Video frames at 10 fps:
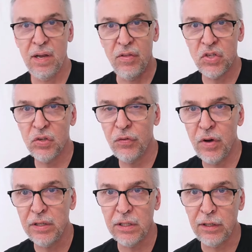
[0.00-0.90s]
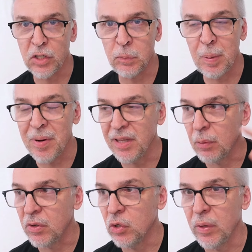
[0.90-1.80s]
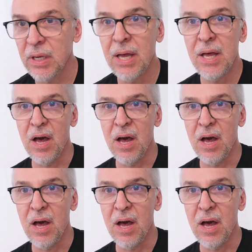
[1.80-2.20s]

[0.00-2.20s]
in this fun little experiment that we're doing.